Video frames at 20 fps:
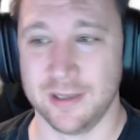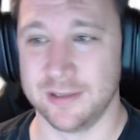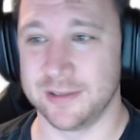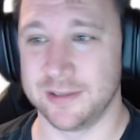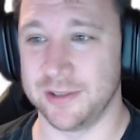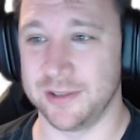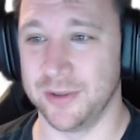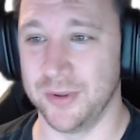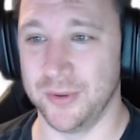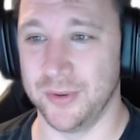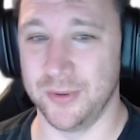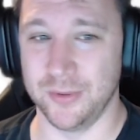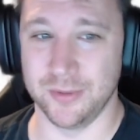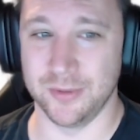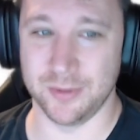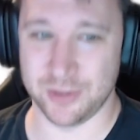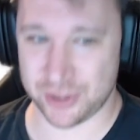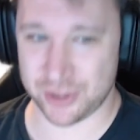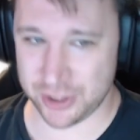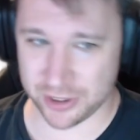So,
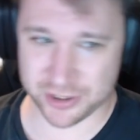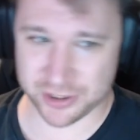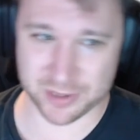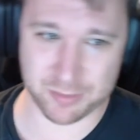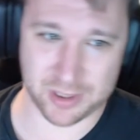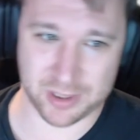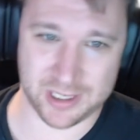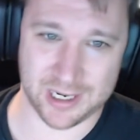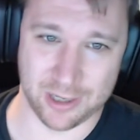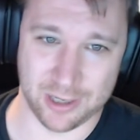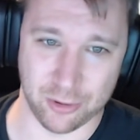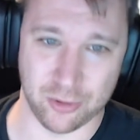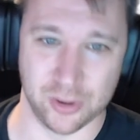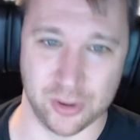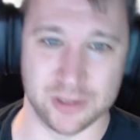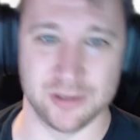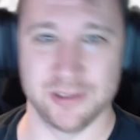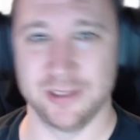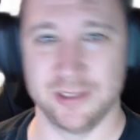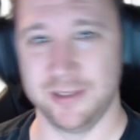judging by how
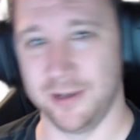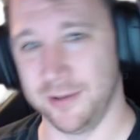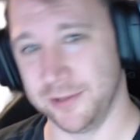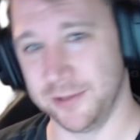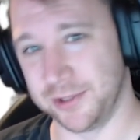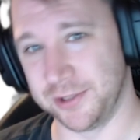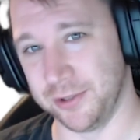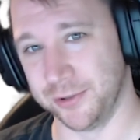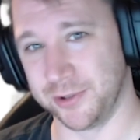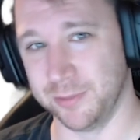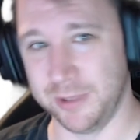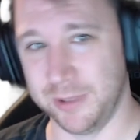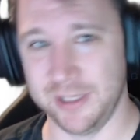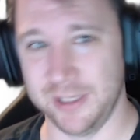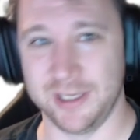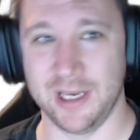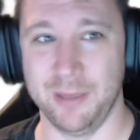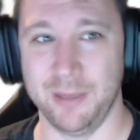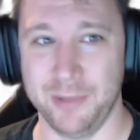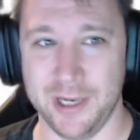quickly all the social
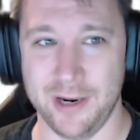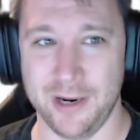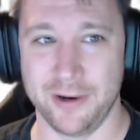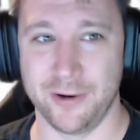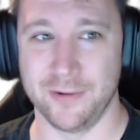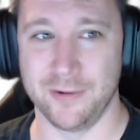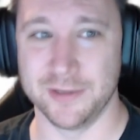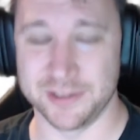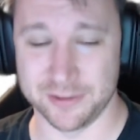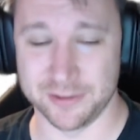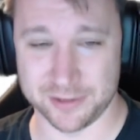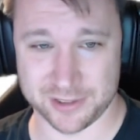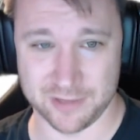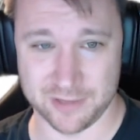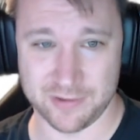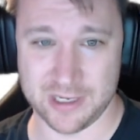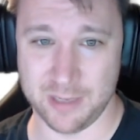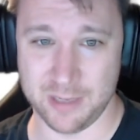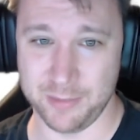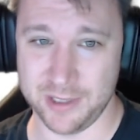media came down and all this other
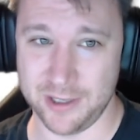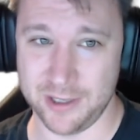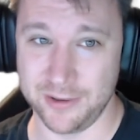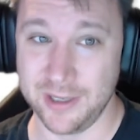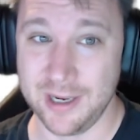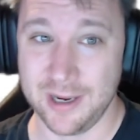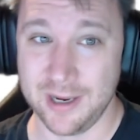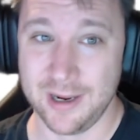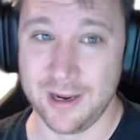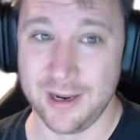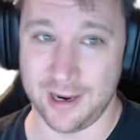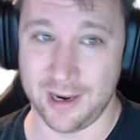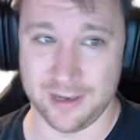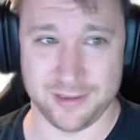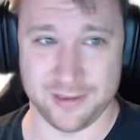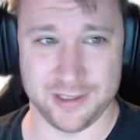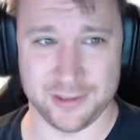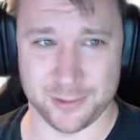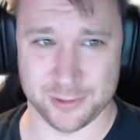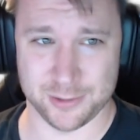stuff came down, I
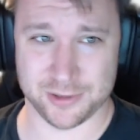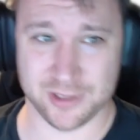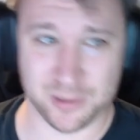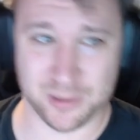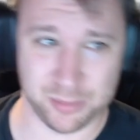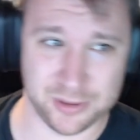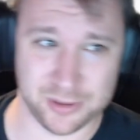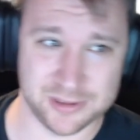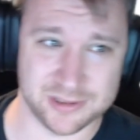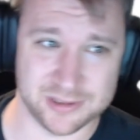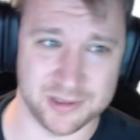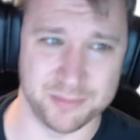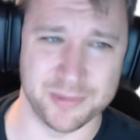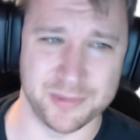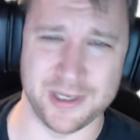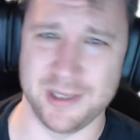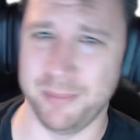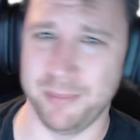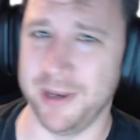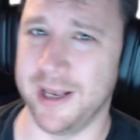think there's going to be some
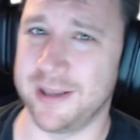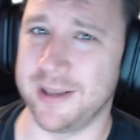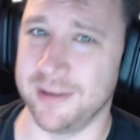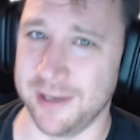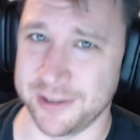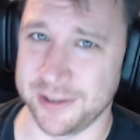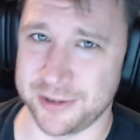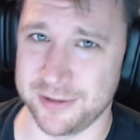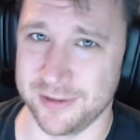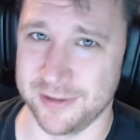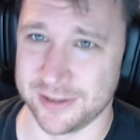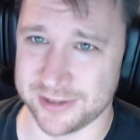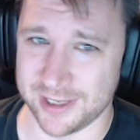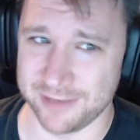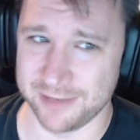kind of backlash to this.